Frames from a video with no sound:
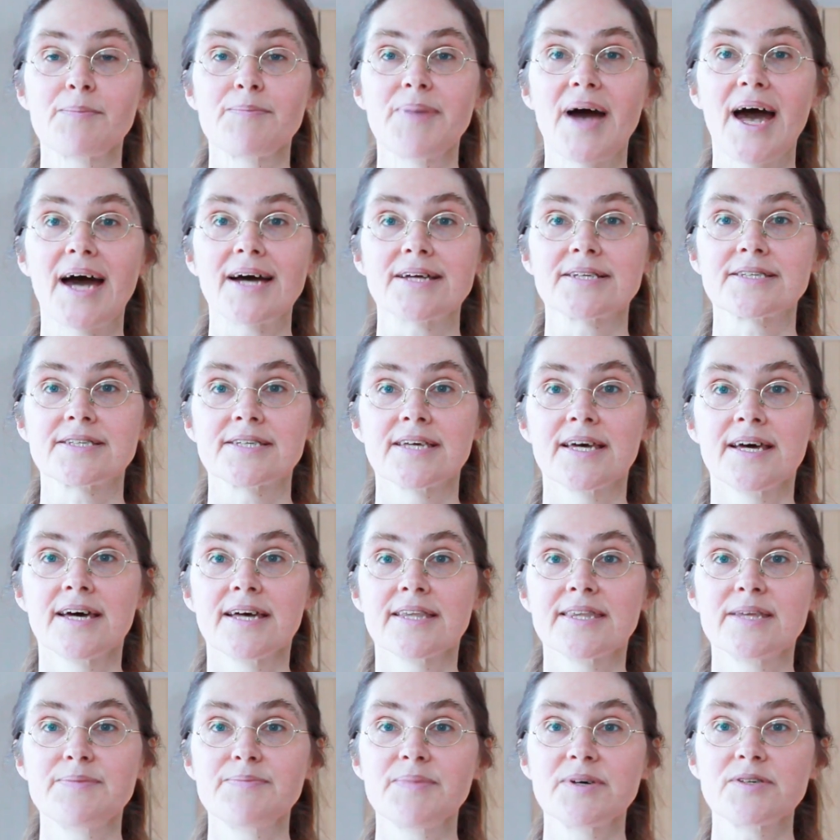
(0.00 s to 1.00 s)
But
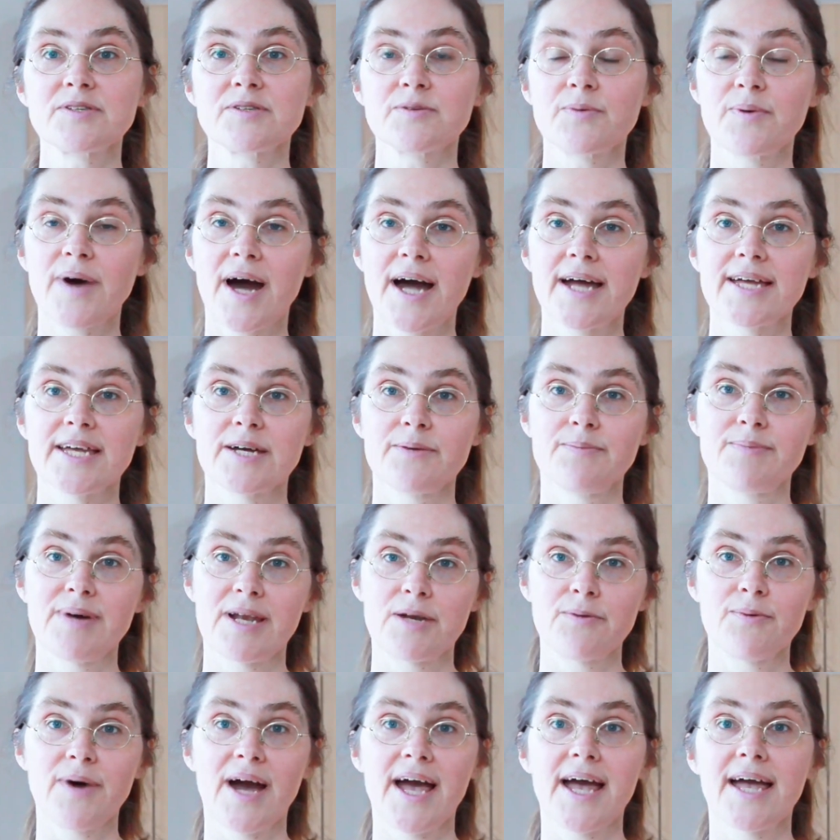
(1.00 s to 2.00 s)
the most
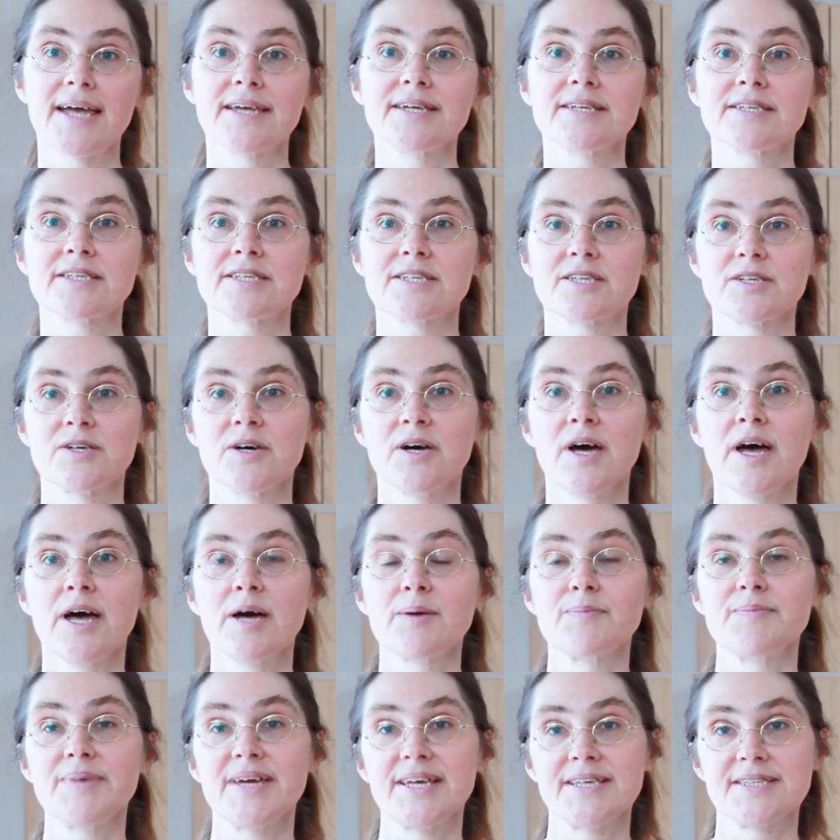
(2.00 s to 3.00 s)
viable way to
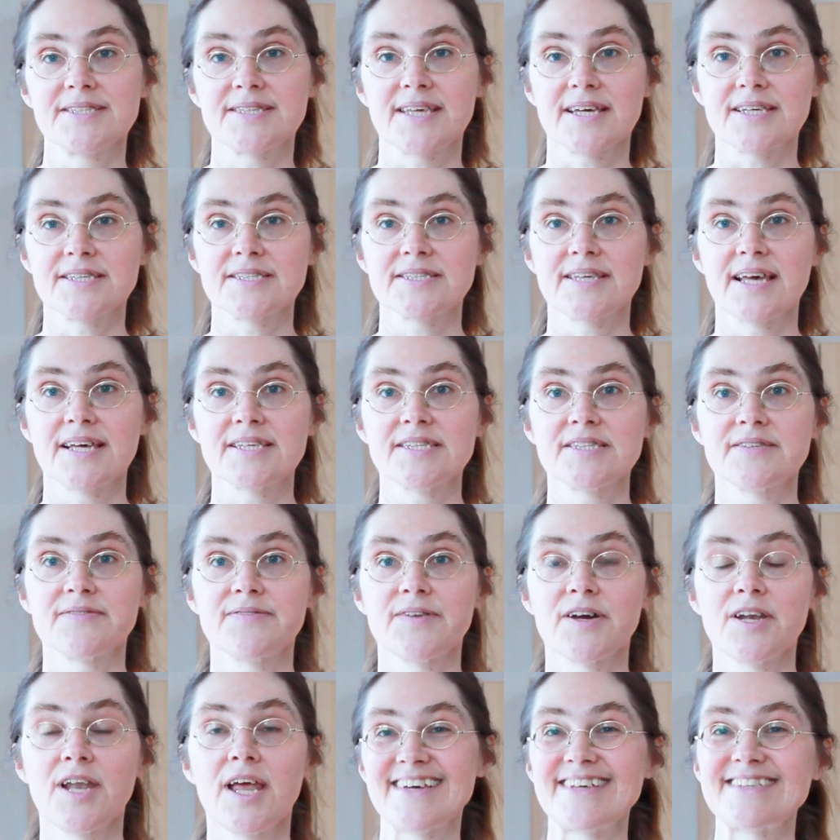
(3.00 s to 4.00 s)
be
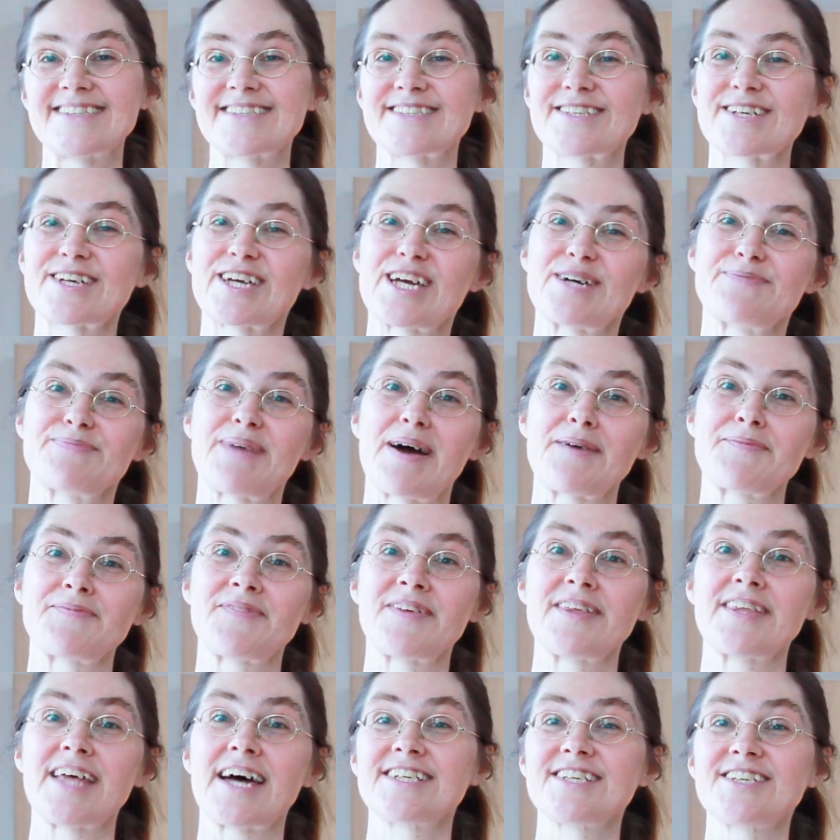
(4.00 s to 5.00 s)
successful is to come up
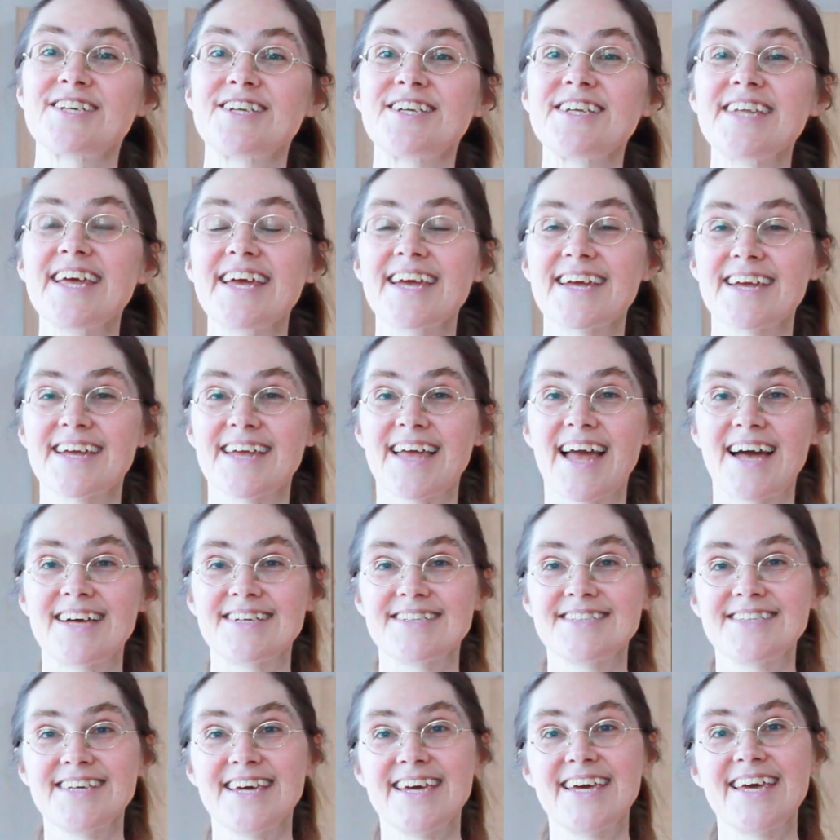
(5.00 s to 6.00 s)
with a unique
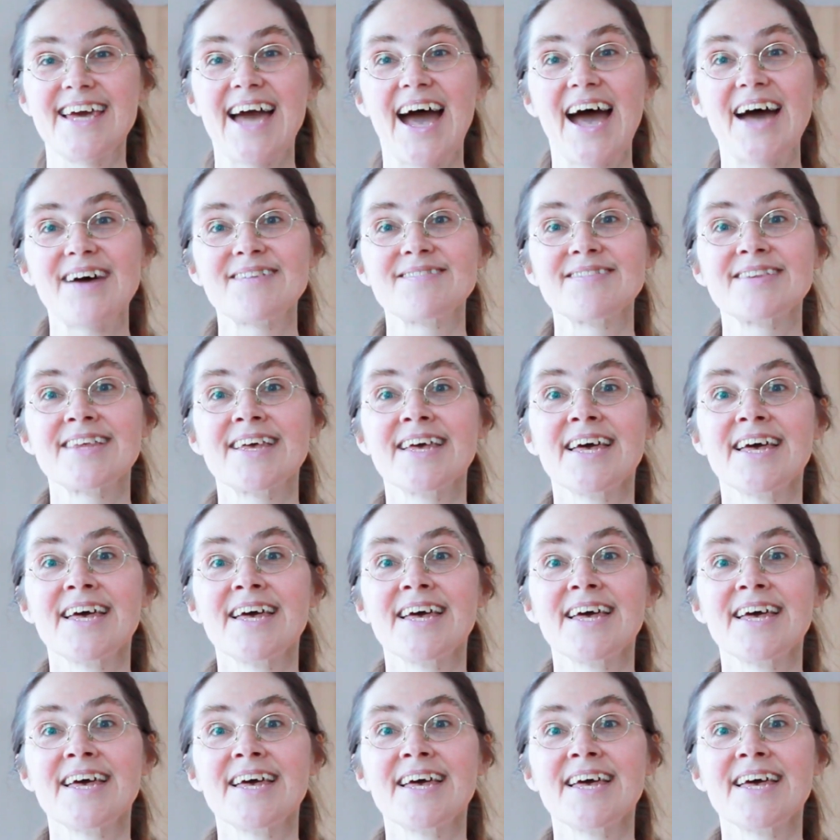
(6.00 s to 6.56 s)
idea.